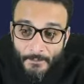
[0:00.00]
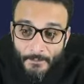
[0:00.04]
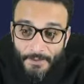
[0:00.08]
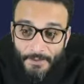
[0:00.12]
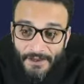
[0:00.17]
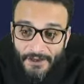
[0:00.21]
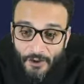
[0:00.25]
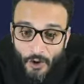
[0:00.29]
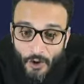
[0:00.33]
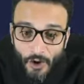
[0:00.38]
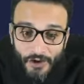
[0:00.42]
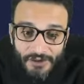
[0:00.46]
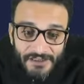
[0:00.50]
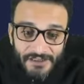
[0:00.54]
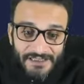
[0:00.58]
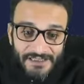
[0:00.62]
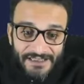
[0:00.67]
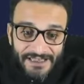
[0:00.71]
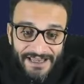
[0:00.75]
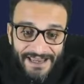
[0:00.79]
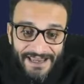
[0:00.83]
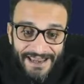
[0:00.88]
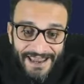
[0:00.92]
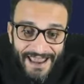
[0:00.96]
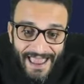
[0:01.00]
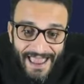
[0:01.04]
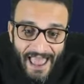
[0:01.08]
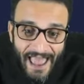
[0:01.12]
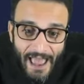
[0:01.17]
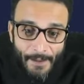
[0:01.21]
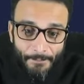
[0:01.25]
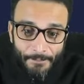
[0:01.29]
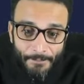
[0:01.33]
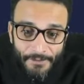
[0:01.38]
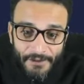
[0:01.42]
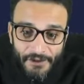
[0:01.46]
because they
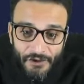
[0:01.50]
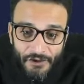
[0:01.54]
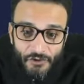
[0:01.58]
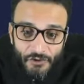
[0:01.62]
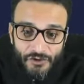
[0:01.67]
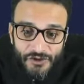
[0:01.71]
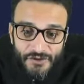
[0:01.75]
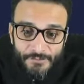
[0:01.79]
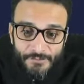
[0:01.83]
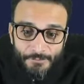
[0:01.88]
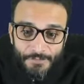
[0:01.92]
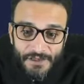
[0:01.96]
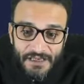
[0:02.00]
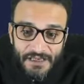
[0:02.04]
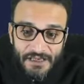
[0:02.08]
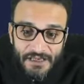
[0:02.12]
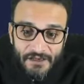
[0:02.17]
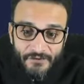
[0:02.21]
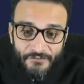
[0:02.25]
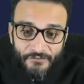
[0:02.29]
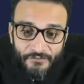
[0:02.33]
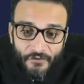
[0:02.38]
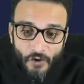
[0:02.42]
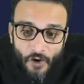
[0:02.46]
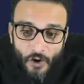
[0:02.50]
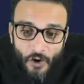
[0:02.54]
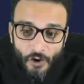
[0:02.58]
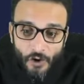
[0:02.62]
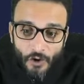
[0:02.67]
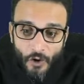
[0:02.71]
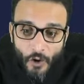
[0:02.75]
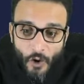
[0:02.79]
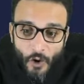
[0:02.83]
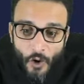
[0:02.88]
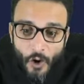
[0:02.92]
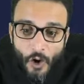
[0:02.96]
happen to speak
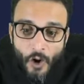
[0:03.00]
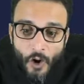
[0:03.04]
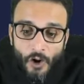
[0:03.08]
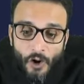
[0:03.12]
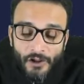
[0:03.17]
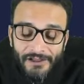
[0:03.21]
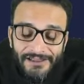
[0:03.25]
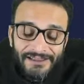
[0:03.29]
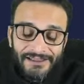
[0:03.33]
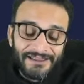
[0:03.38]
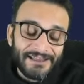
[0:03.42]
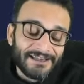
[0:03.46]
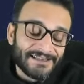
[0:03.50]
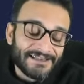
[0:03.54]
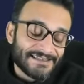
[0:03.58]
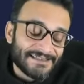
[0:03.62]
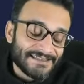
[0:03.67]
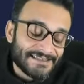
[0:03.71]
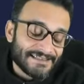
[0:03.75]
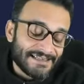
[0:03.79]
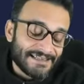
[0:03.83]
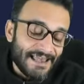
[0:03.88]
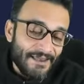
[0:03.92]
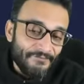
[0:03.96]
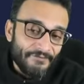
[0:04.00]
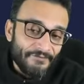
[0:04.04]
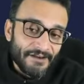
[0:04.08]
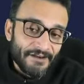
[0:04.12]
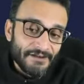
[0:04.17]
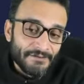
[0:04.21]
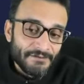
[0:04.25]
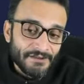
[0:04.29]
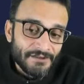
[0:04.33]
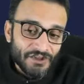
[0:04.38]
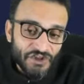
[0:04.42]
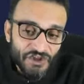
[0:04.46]
for all the
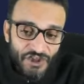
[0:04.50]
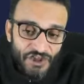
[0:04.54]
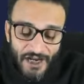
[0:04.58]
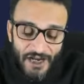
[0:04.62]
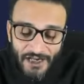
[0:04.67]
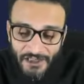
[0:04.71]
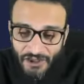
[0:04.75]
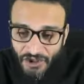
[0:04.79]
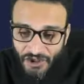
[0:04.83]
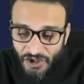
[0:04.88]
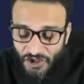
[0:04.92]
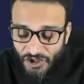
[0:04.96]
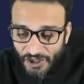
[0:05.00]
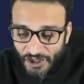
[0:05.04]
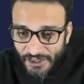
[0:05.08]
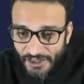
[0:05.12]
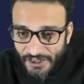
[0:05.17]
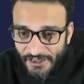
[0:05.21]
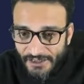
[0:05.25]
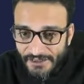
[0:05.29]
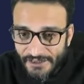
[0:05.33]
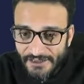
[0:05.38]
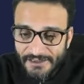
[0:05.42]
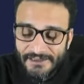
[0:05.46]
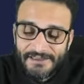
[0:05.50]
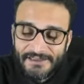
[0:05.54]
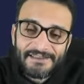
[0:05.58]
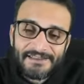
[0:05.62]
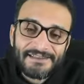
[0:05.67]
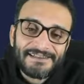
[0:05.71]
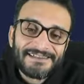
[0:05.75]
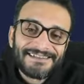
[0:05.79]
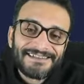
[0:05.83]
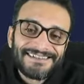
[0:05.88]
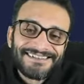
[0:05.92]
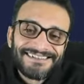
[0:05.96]
seven
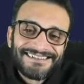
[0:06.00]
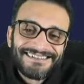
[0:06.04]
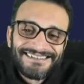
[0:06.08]
judges.